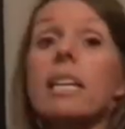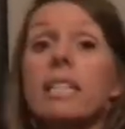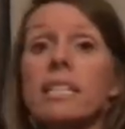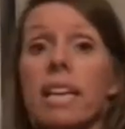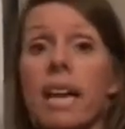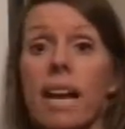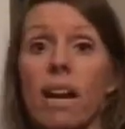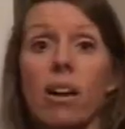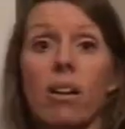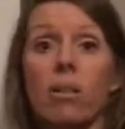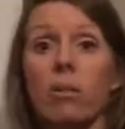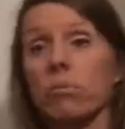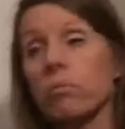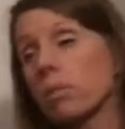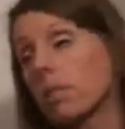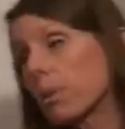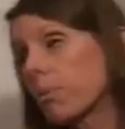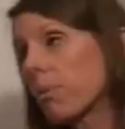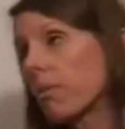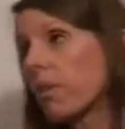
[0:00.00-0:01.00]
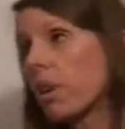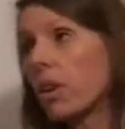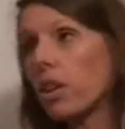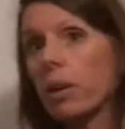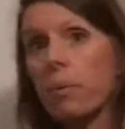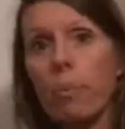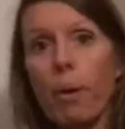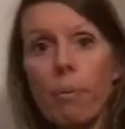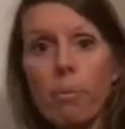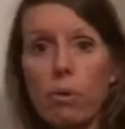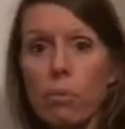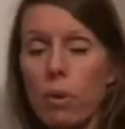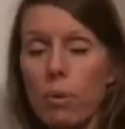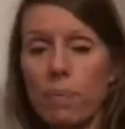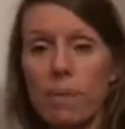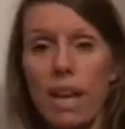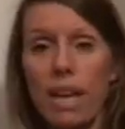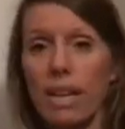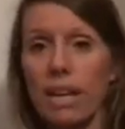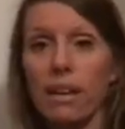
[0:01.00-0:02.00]
Now, some of y'all could probably whip
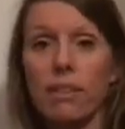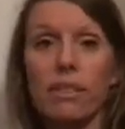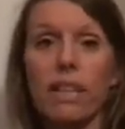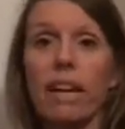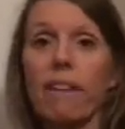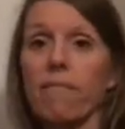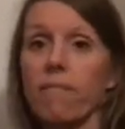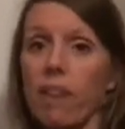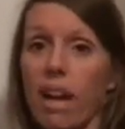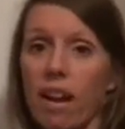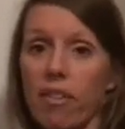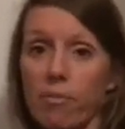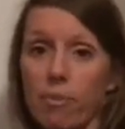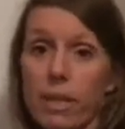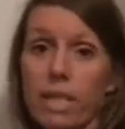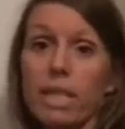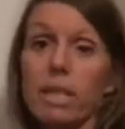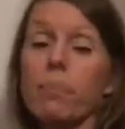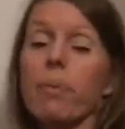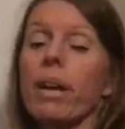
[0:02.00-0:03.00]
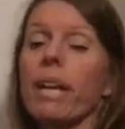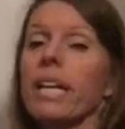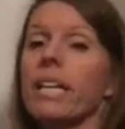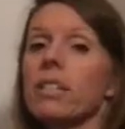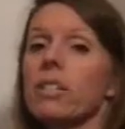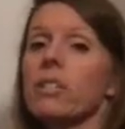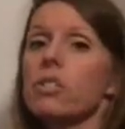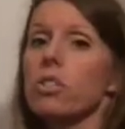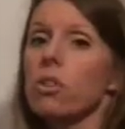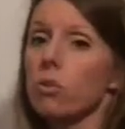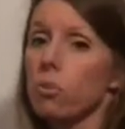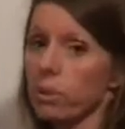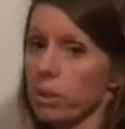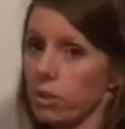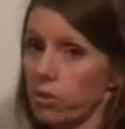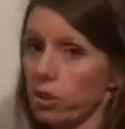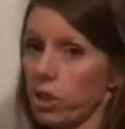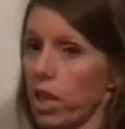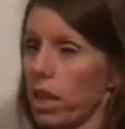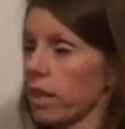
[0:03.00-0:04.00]
that out in like 5 minutes, but here's the real
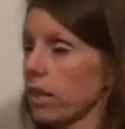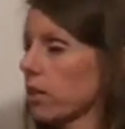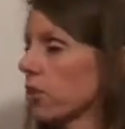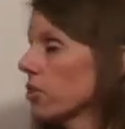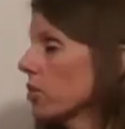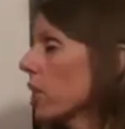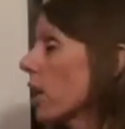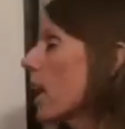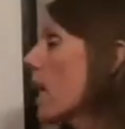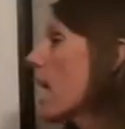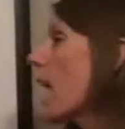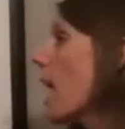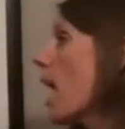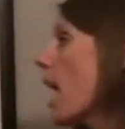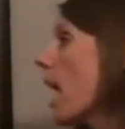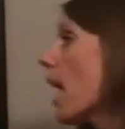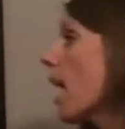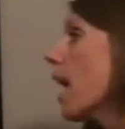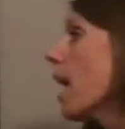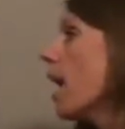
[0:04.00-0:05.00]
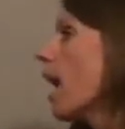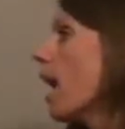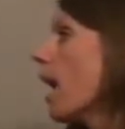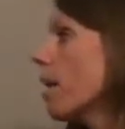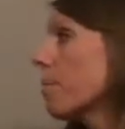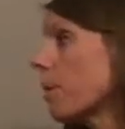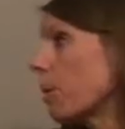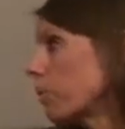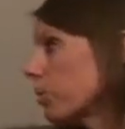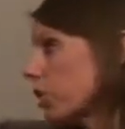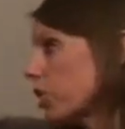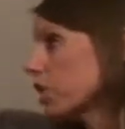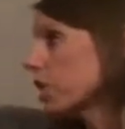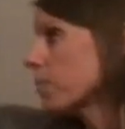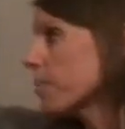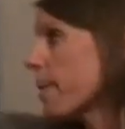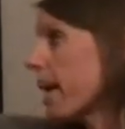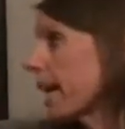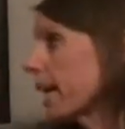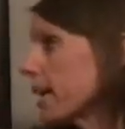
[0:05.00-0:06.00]
challenge. I want you to
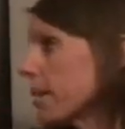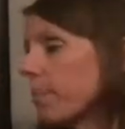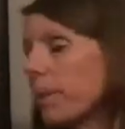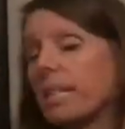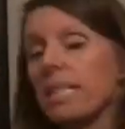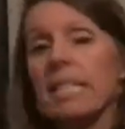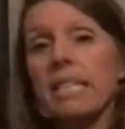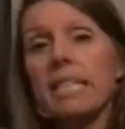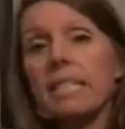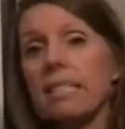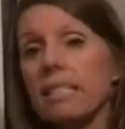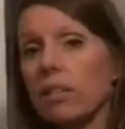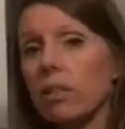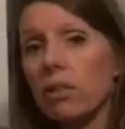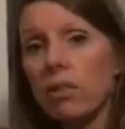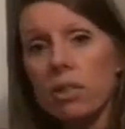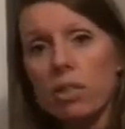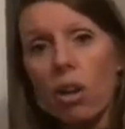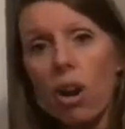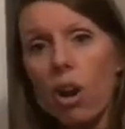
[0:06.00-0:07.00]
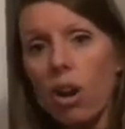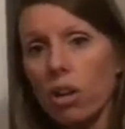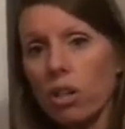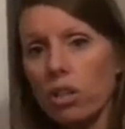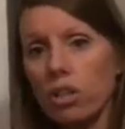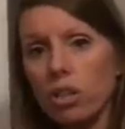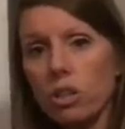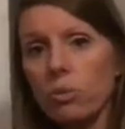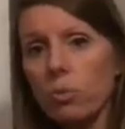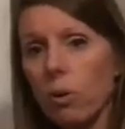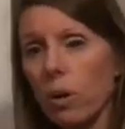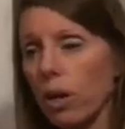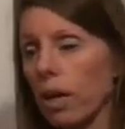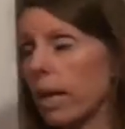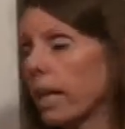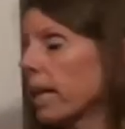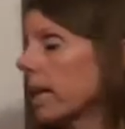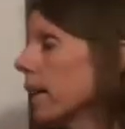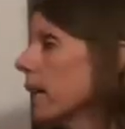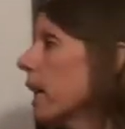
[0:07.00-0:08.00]
make them as easy or as hard as you
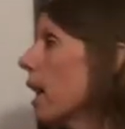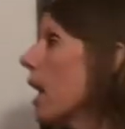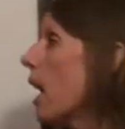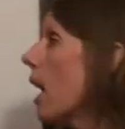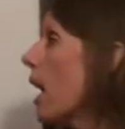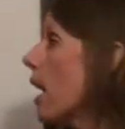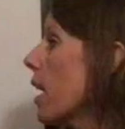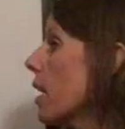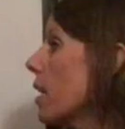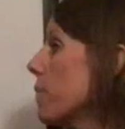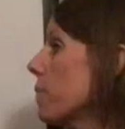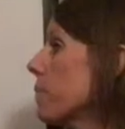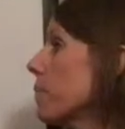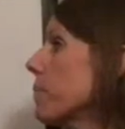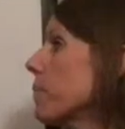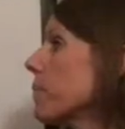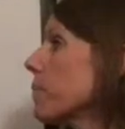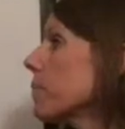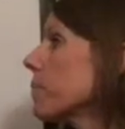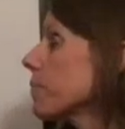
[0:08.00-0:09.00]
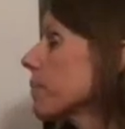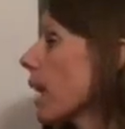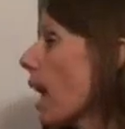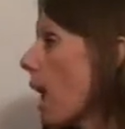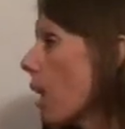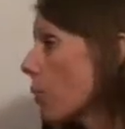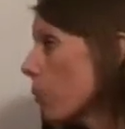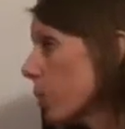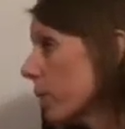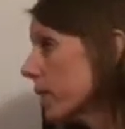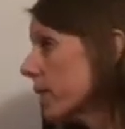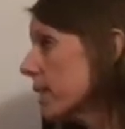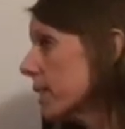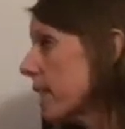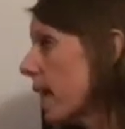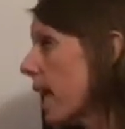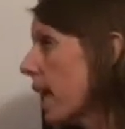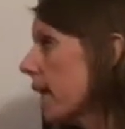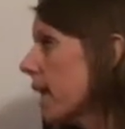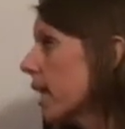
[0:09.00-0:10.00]
want. I would
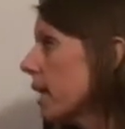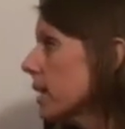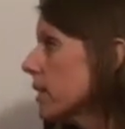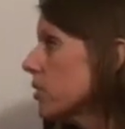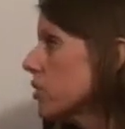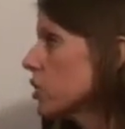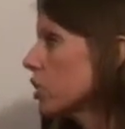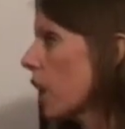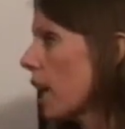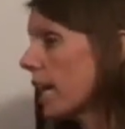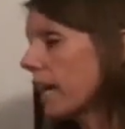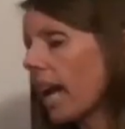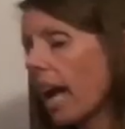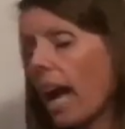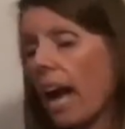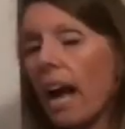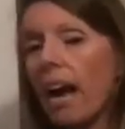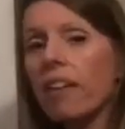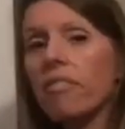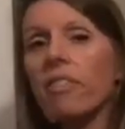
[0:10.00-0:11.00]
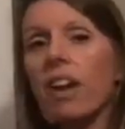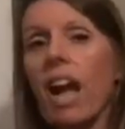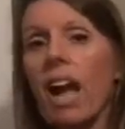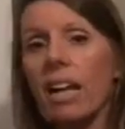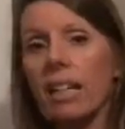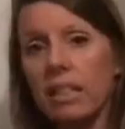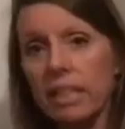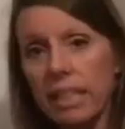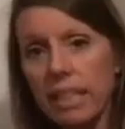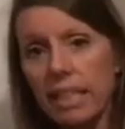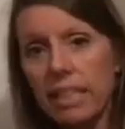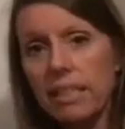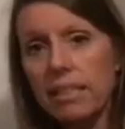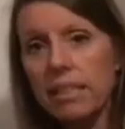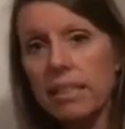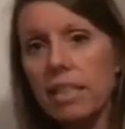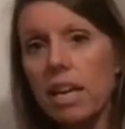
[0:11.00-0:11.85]
say try to have at least